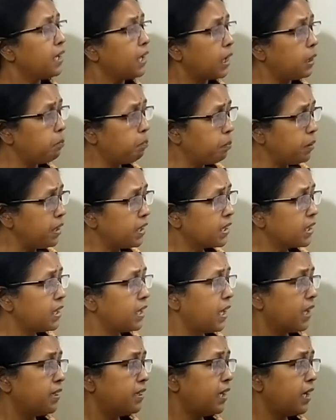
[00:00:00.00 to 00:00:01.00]

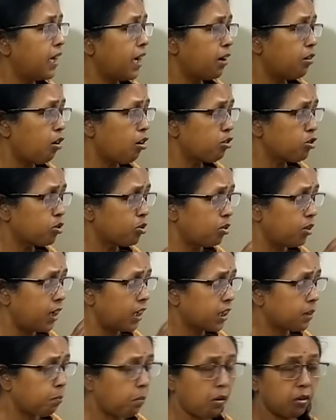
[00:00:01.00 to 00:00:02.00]
NPC, and they are also
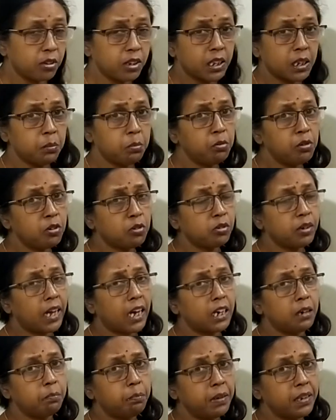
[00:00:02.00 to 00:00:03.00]
responsible to the
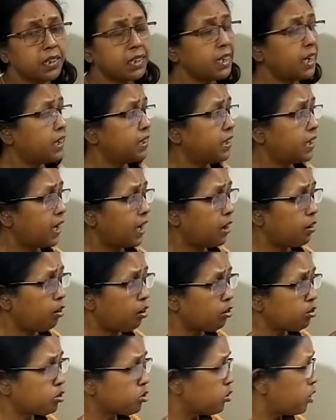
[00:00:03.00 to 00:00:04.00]
NPC, and they are
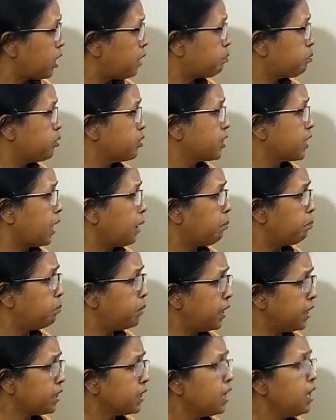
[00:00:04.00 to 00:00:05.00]
also have to
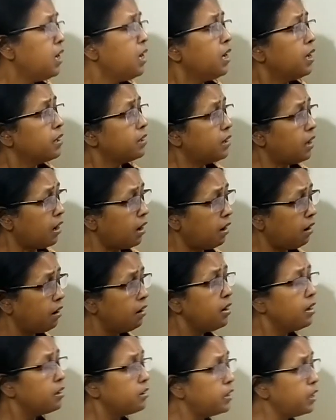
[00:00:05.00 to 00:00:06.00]
submit the
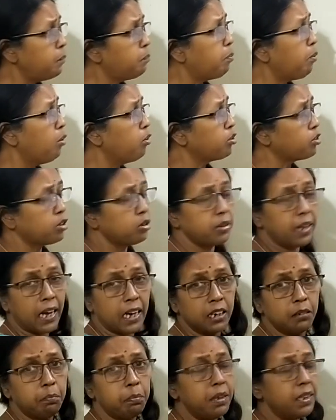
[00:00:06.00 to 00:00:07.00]
report to the
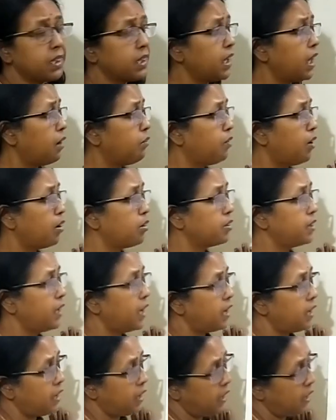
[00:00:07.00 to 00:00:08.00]
NPC about
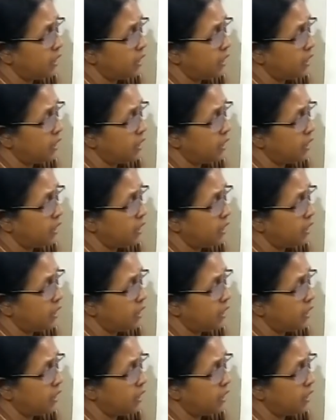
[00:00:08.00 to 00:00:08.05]
their